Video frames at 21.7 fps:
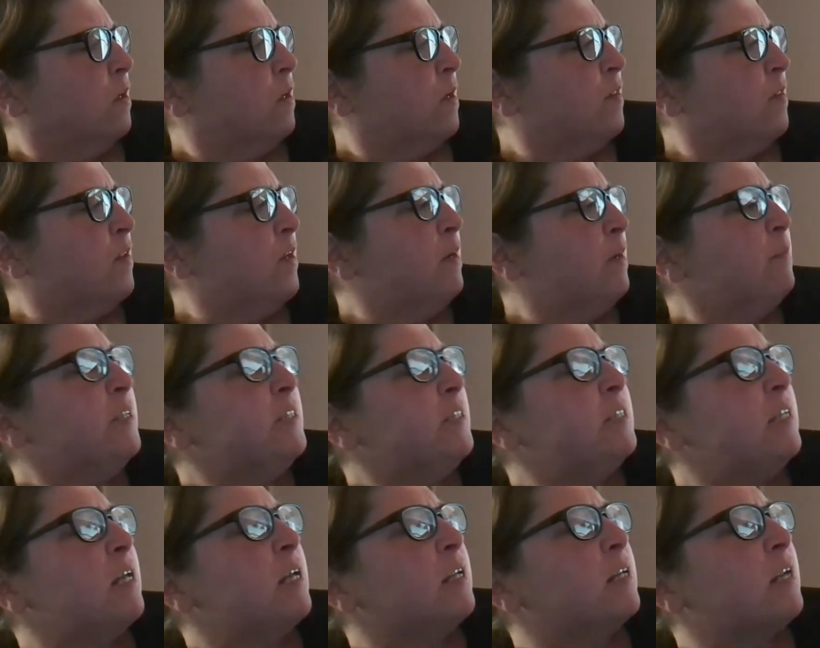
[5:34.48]
And then I'm going
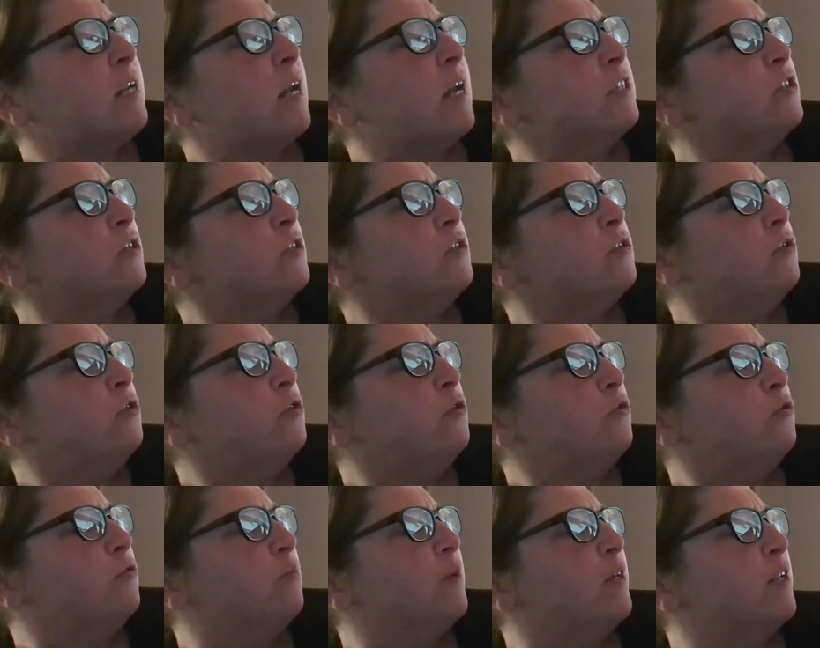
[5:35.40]
to take not just
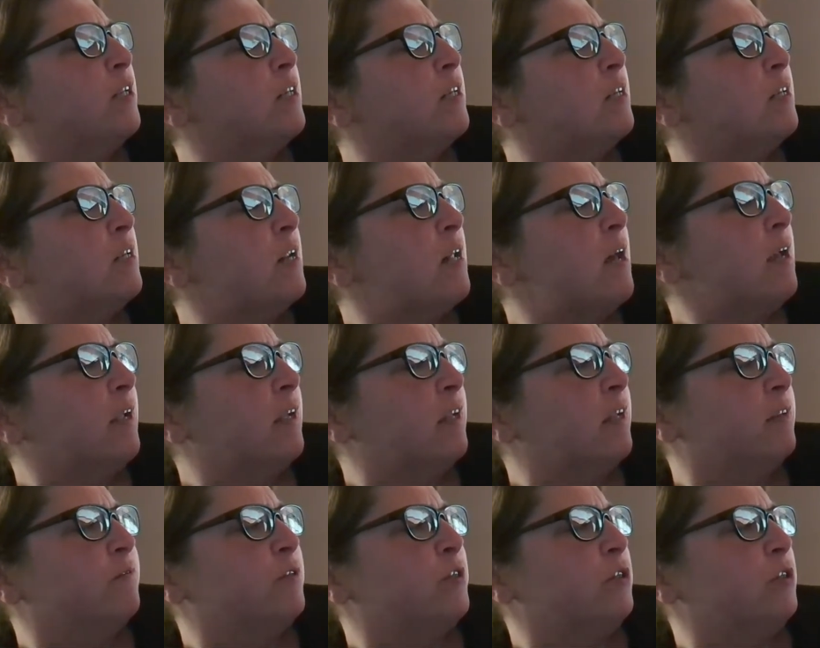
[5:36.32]
2, but a
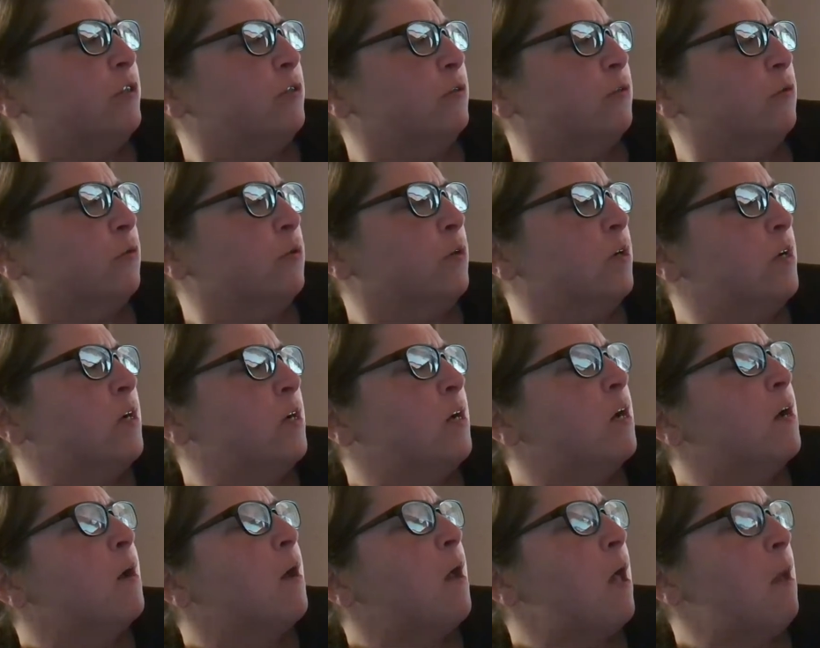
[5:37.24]
negative 2
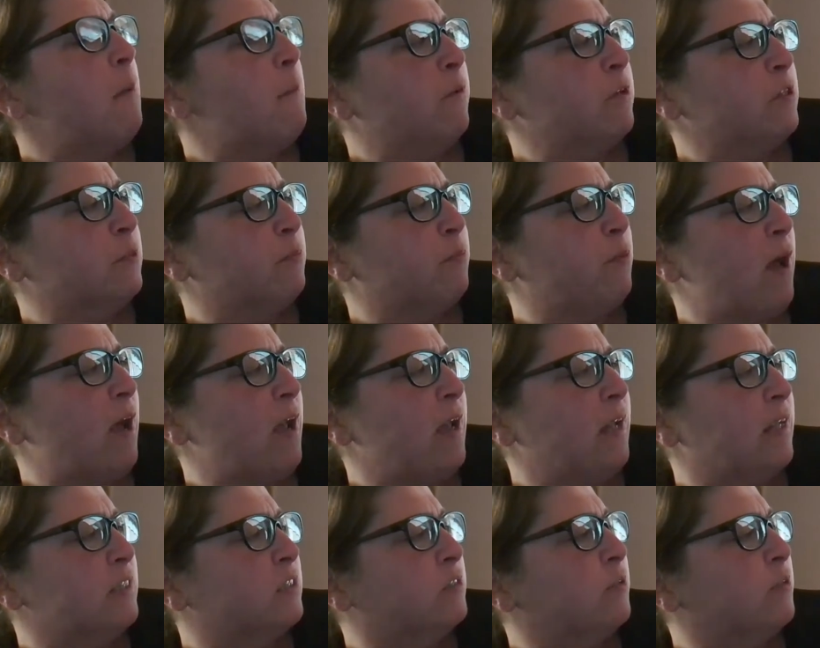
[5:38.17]
and multiply
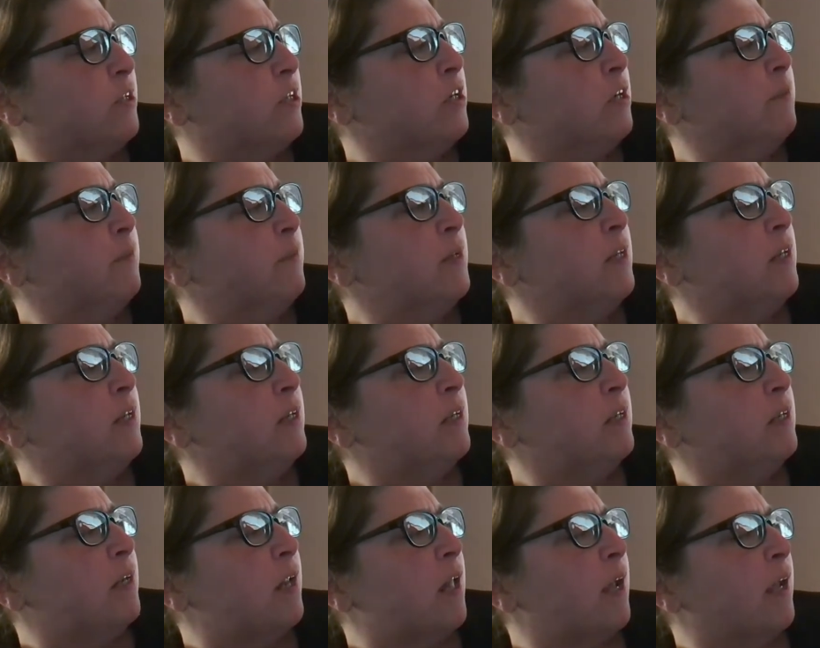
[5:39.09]
it. So here I'm going to
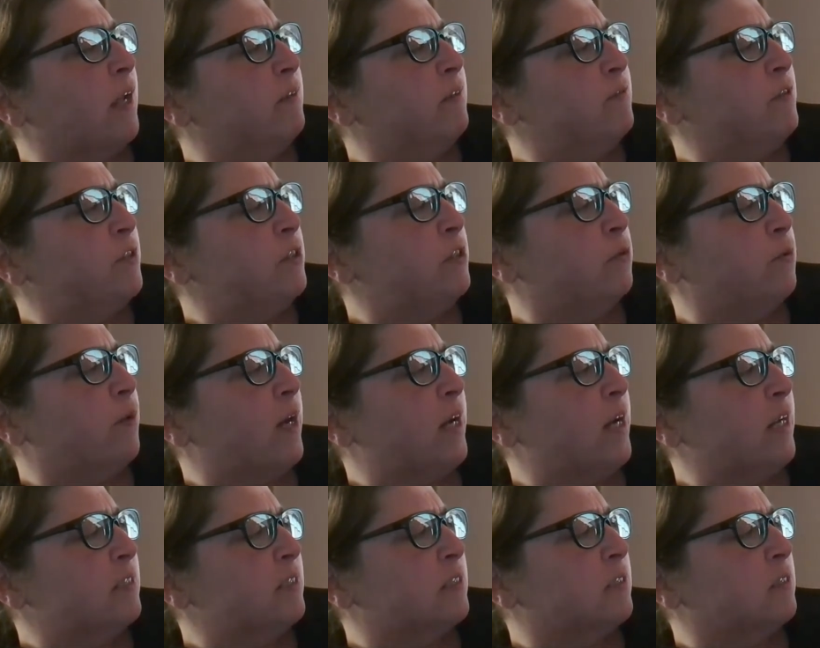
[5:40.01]
get negative
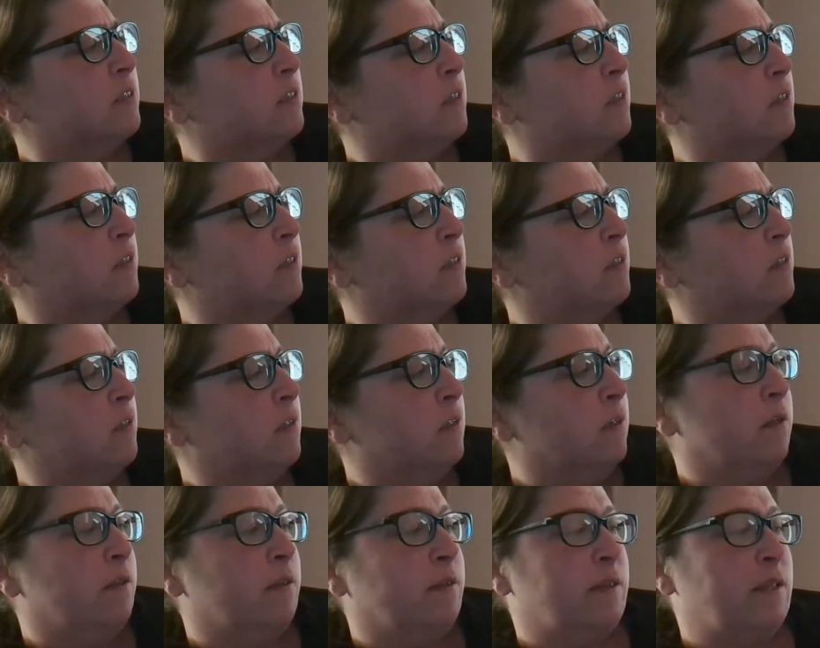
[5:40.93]
2x.
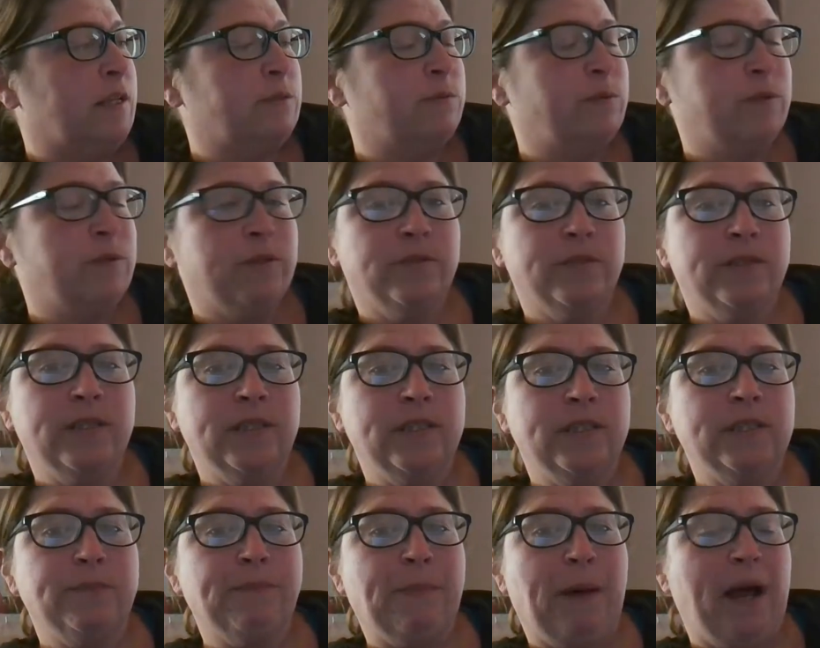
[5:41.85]
That's what goes in
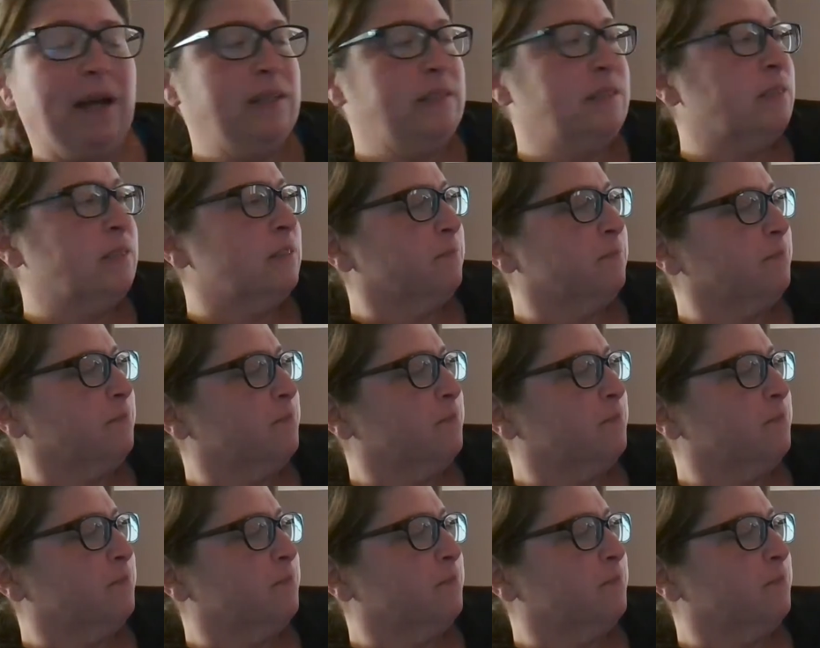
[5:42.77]
this box.